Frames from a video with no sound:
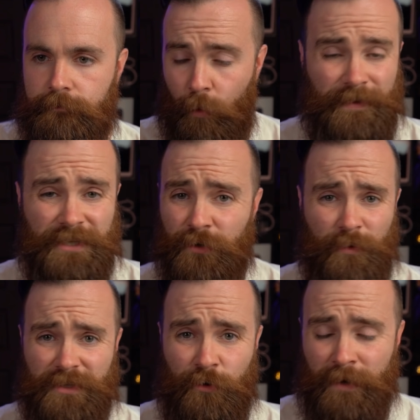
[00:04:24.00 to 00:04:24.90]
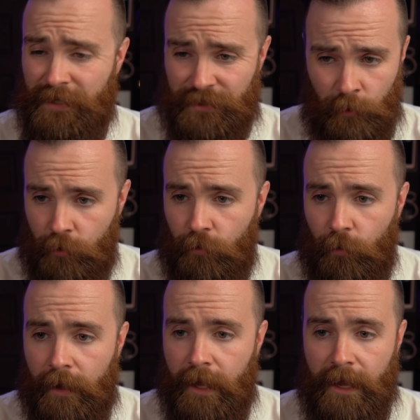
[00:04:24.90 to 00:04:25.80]
What this tool is doing is so
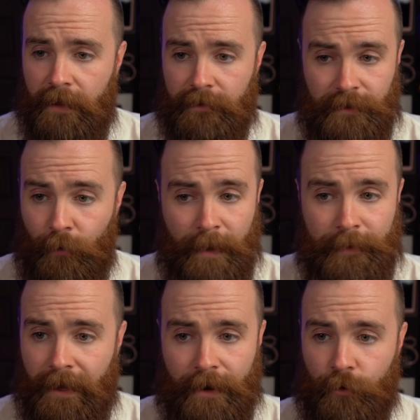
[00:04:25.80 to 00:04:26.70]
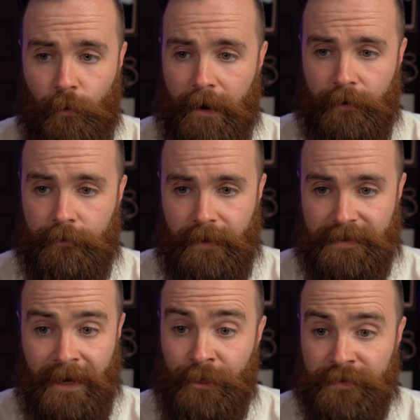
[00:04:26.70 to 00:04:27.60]
cool. No A P I required.
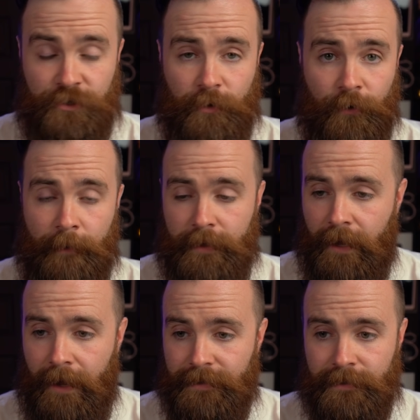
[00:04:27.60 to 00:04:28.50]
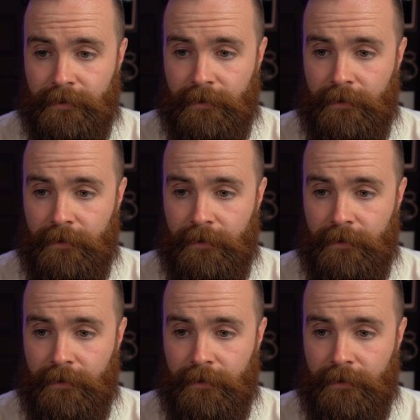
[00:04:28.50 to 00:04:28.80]
It's not using the Twitter A P Is.